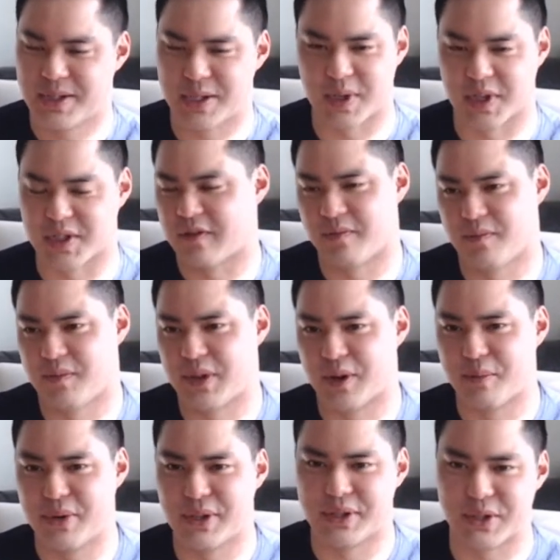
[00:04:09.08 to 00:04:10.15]
Just because I've
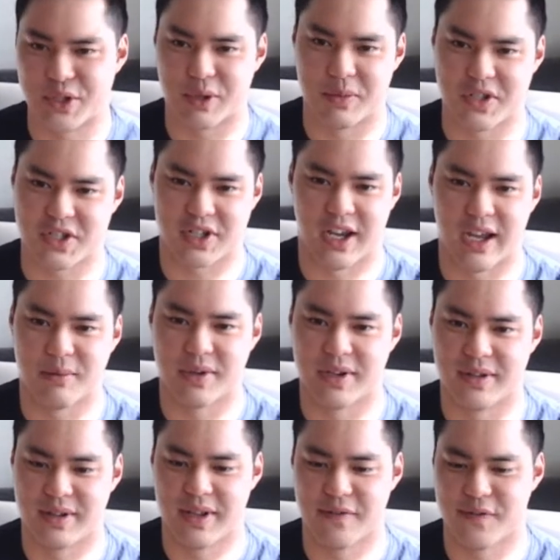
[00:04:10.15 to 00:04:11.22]
put in so much time,
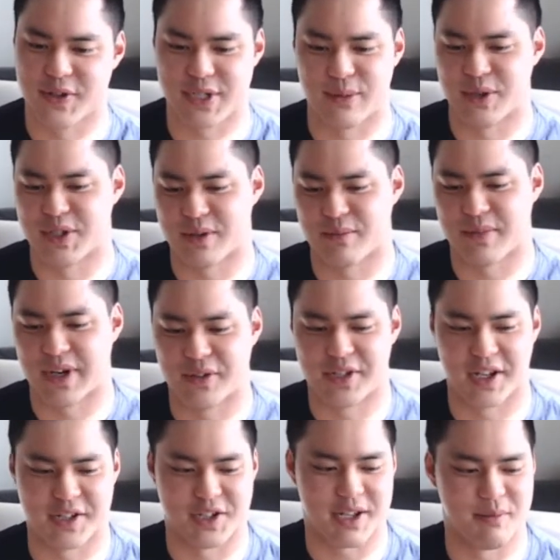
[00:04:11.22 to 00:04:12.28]
and if for some reason
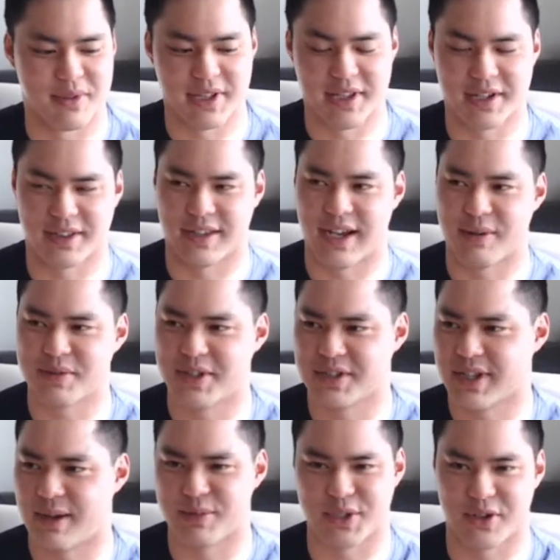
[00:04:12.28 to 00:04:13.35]
biotech just completely
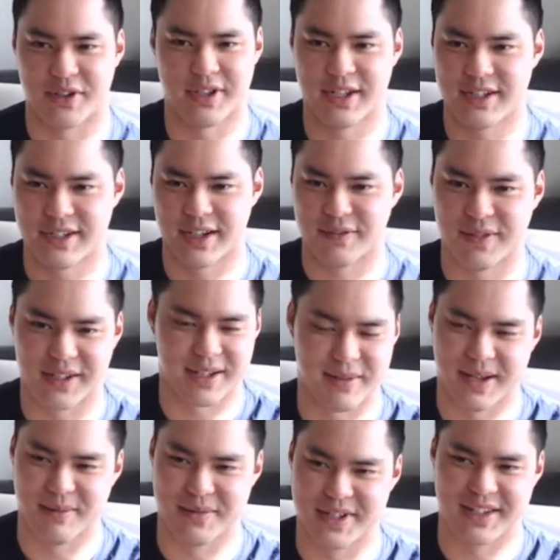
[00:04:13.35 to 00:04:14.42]
collapses, I'm just going to ETF.
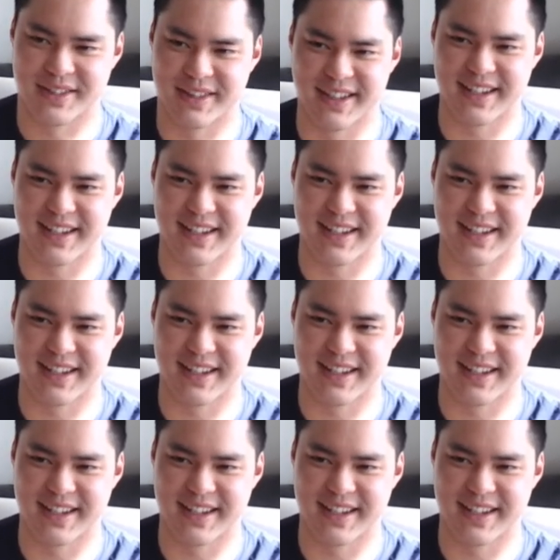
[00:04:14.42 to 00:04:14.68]
I'm done.